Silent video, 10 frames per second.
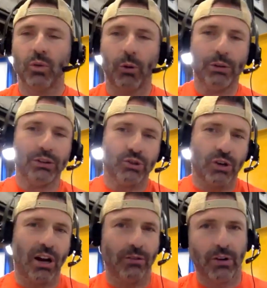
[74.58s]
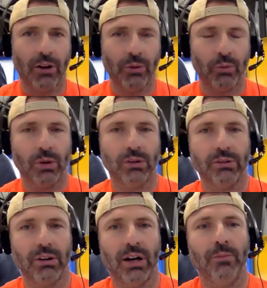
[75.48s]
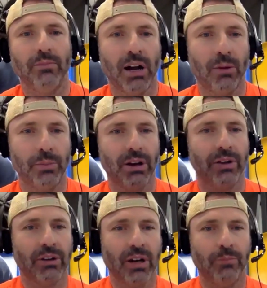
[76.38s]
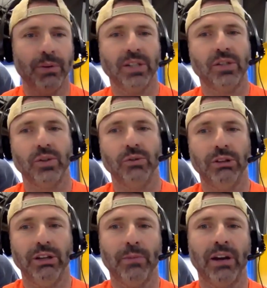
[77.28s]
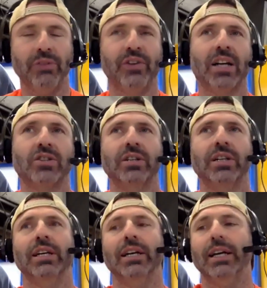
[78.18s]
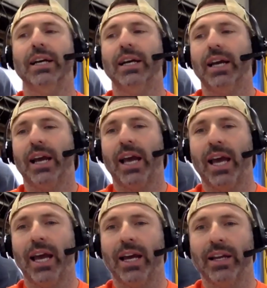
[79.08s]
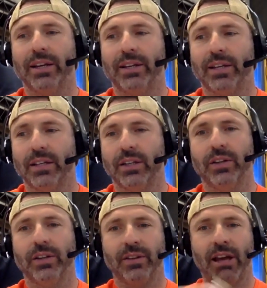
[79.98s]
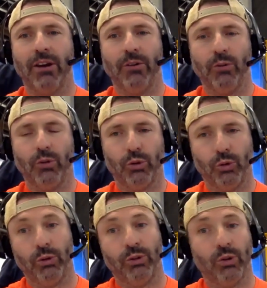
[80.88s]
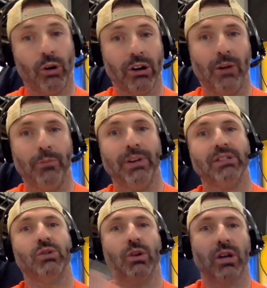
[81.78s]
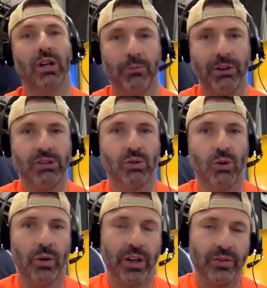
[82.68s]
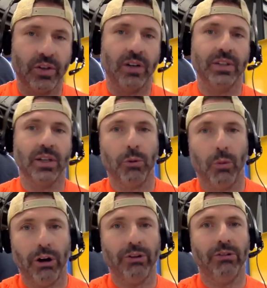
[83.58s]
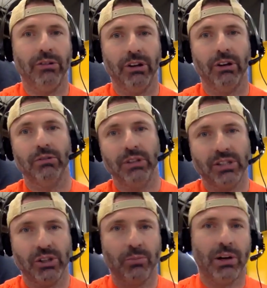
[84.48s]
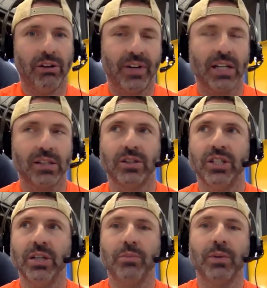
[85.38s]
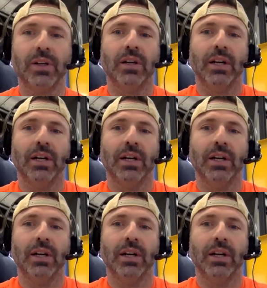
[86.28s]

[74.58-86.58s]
where we just travel around the world, helping other companies do lean manufacturing. And then through the door company, as the door company is growing and evolving, and we wanted, easier, better, faster, cheaper,